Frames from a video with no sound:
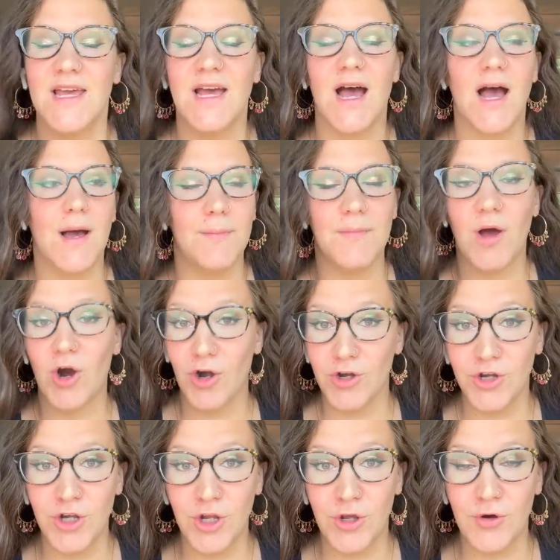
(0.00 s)
um, are
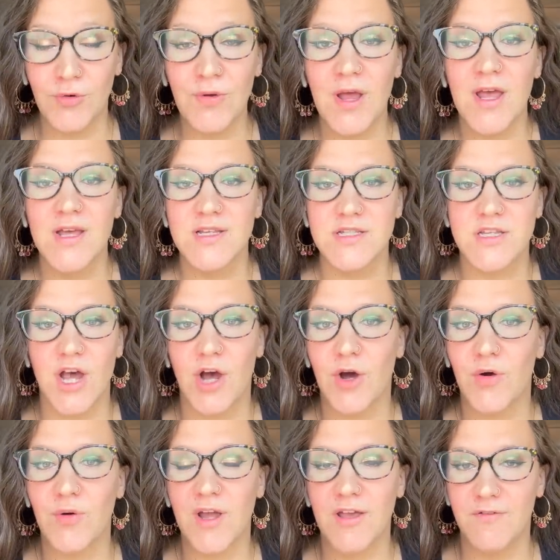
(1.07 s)
new.
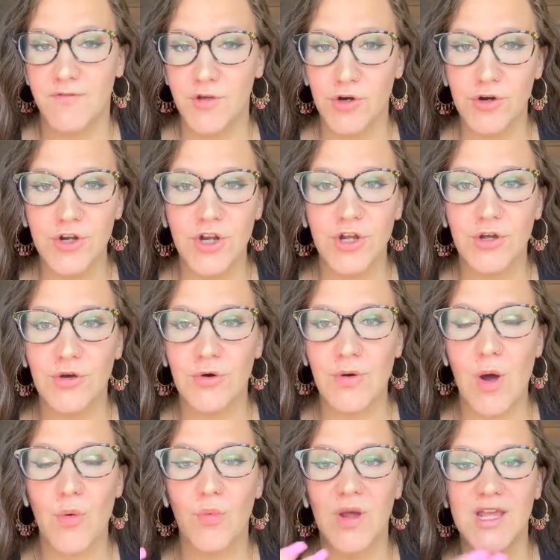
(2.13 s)
So if you're new,
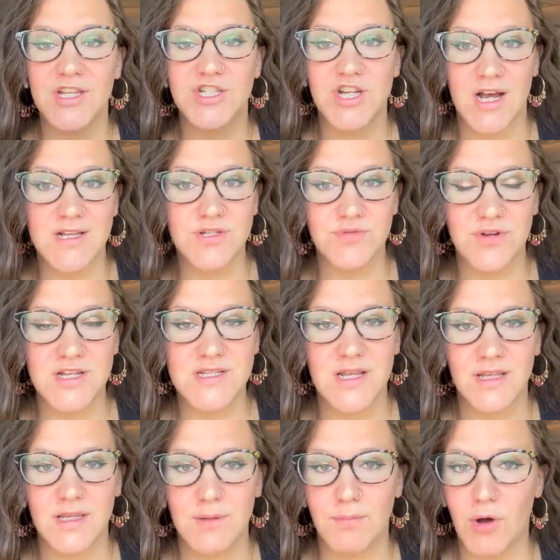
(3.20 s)
we just
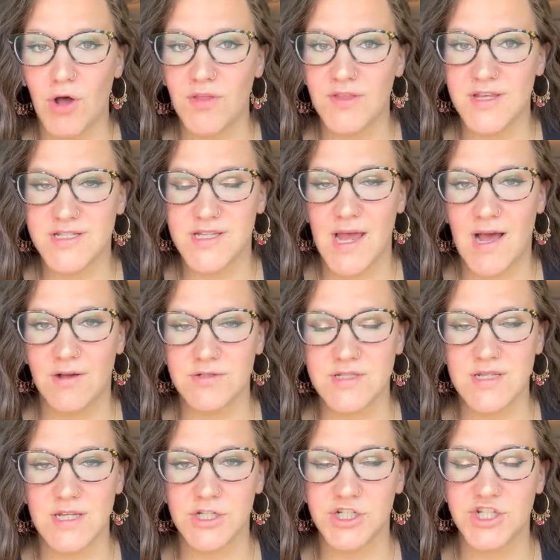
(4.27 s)
recently bought this house
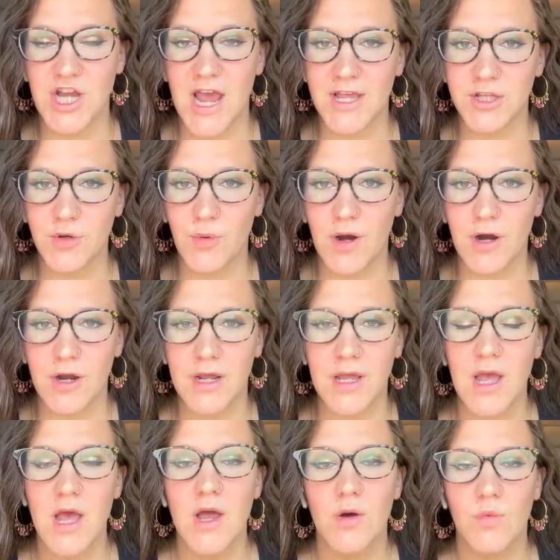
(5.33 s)
in January.
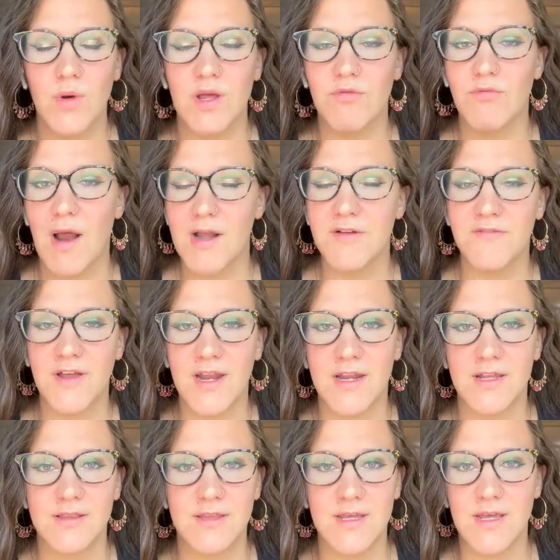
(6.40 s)
We
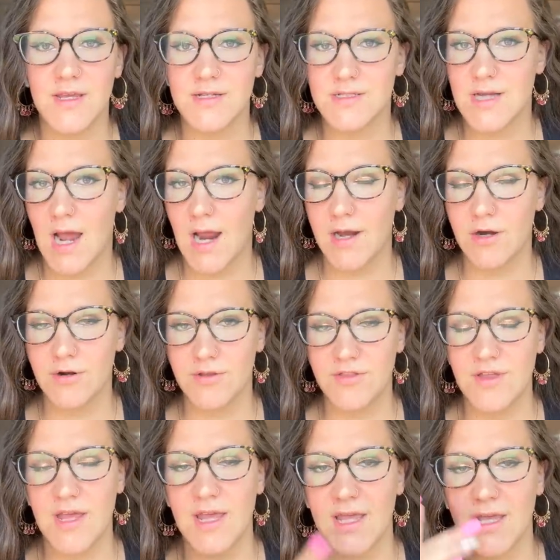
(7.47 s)
renovated the entire
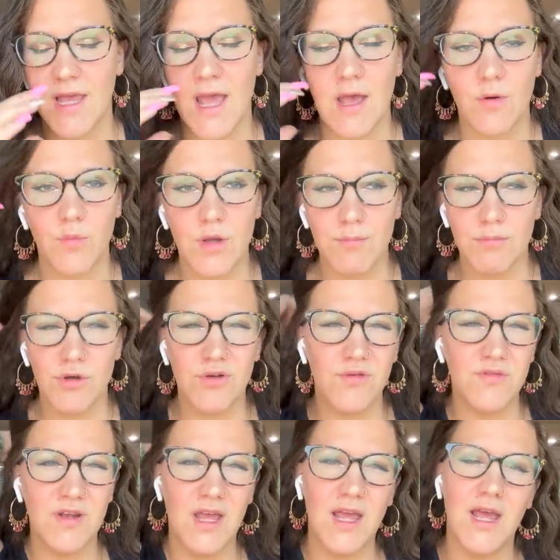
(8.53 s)
thing and we
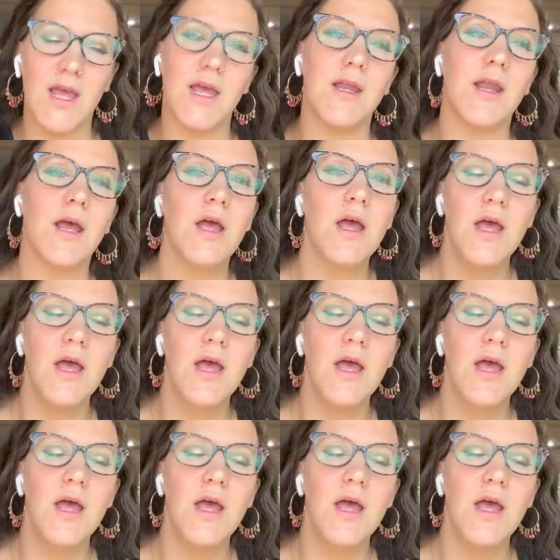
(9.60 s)
moved in